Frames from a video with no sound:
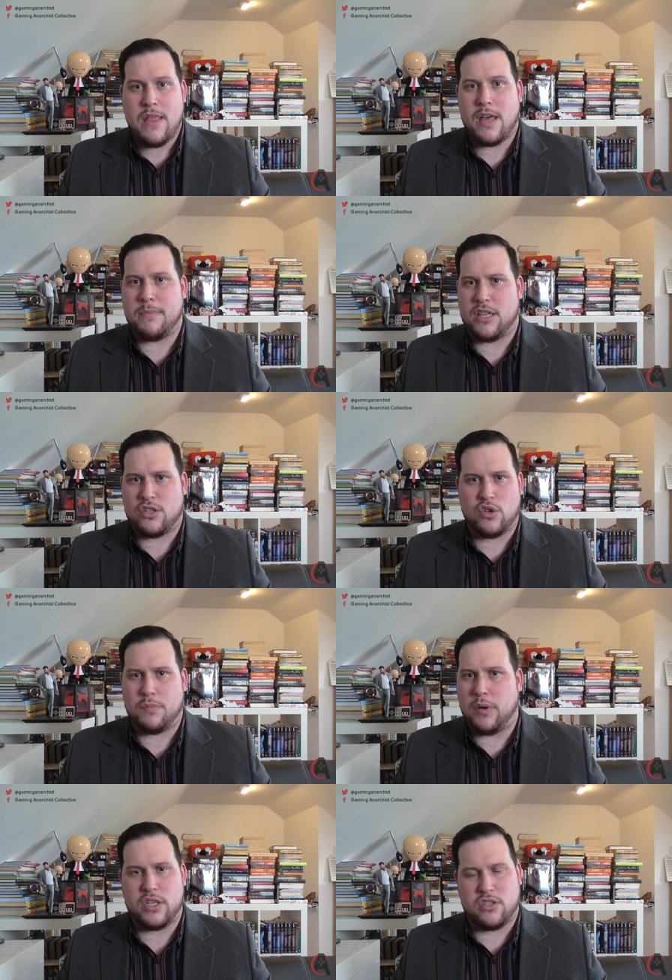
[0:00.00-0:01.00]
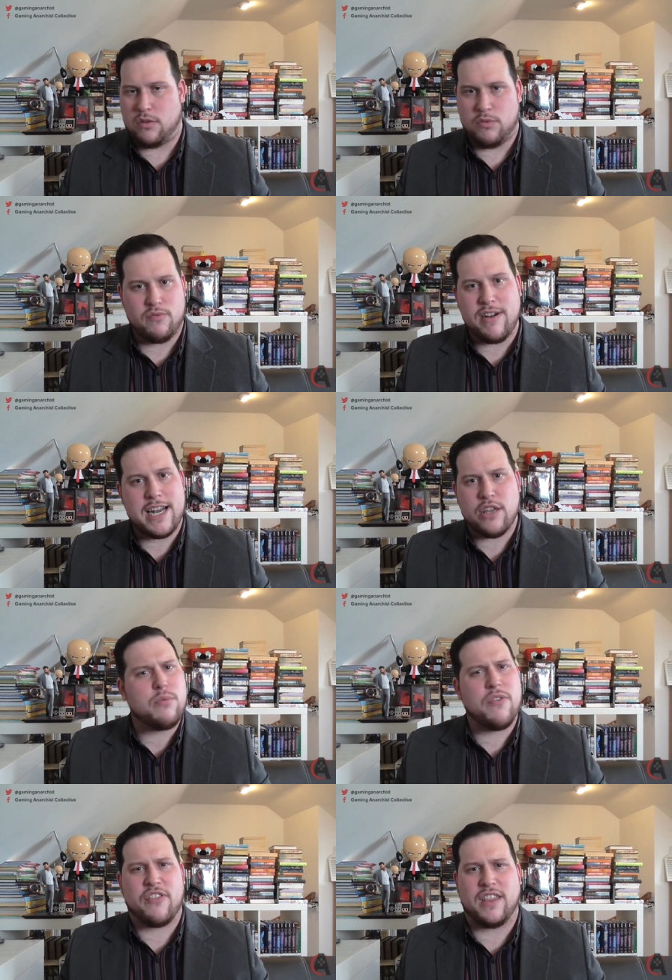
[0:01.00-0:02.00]
That'd be the sort of person that would really, you
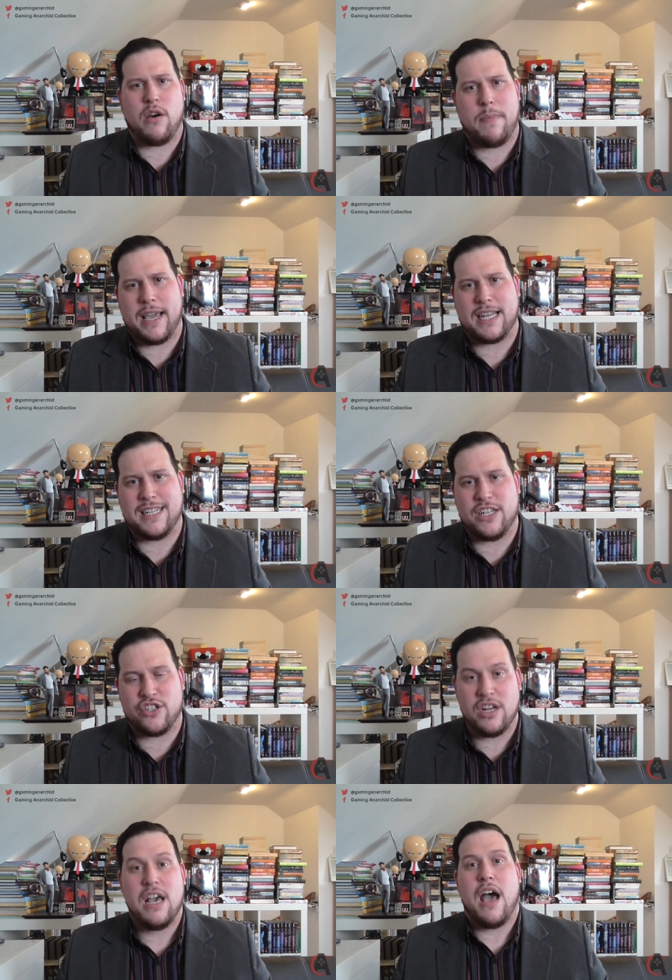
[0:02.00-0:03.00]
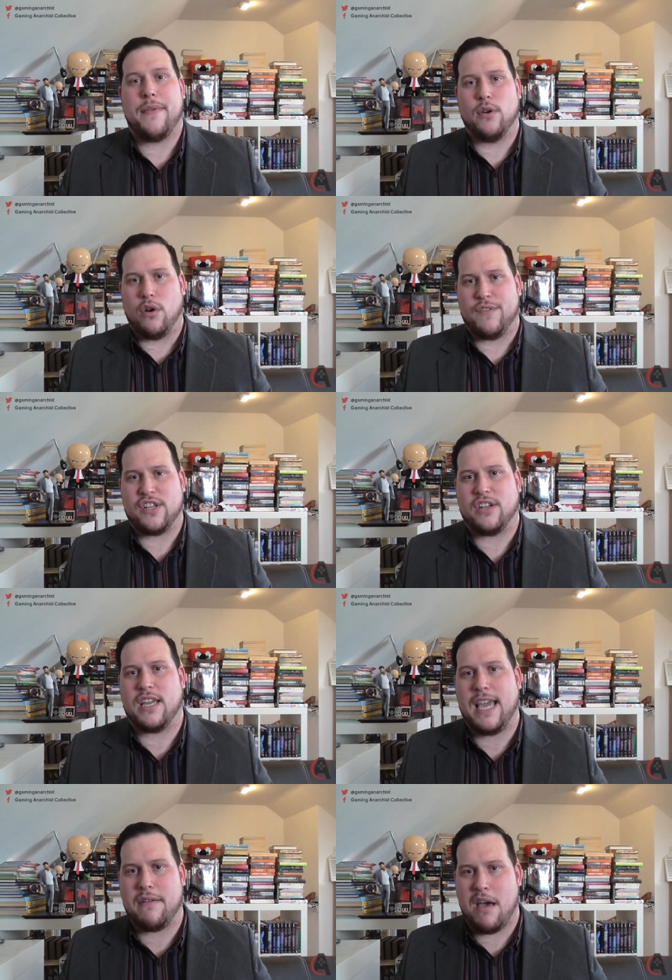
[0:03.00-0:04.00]
wouldn't think they were paying attention, and then all of a sudden
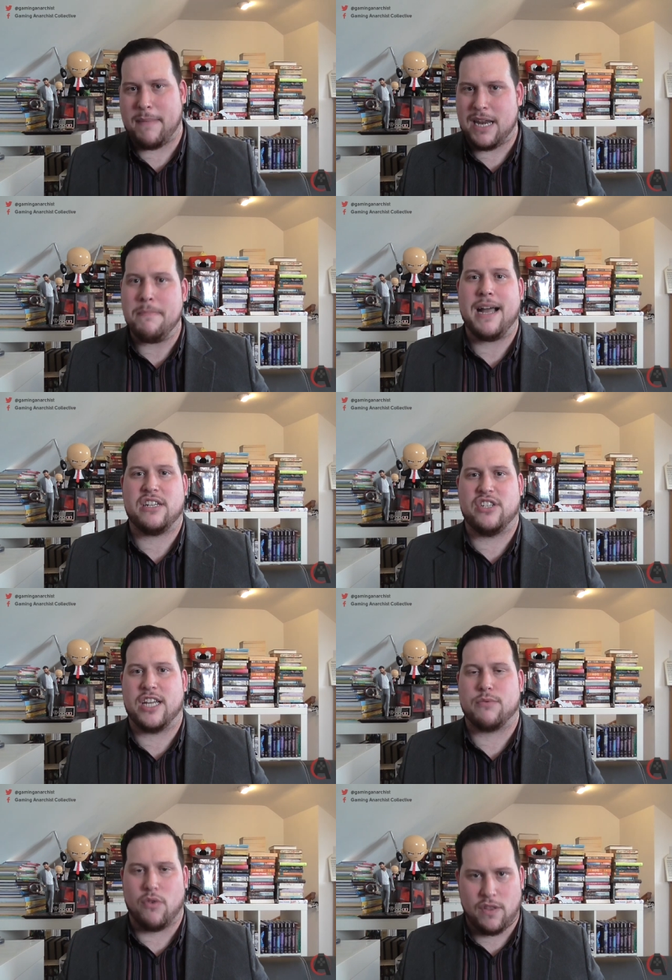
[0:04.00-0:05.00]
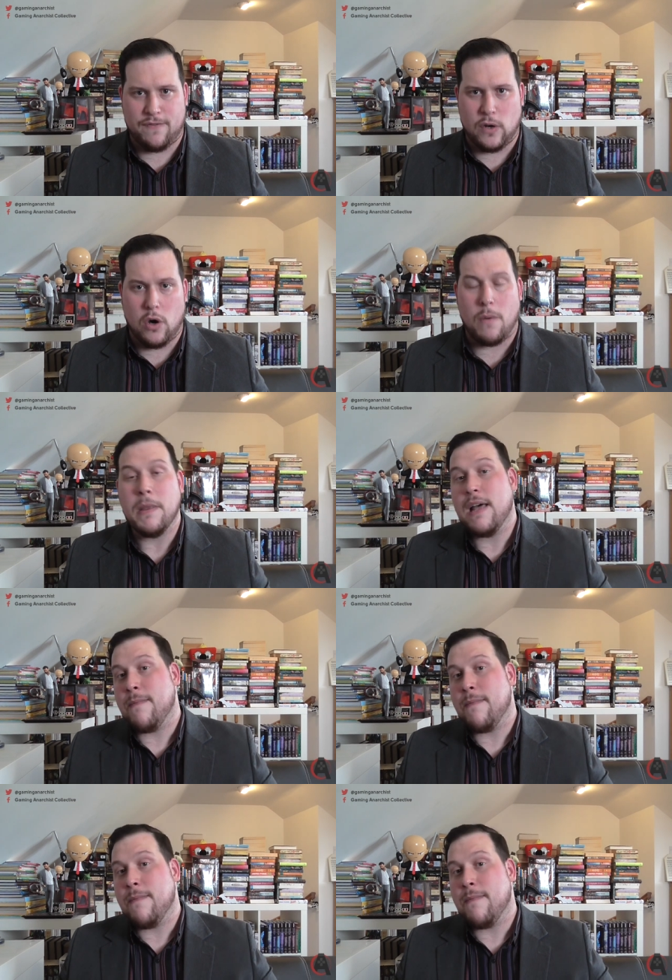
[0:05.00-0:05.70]
could count how many matchsticks were on the floor.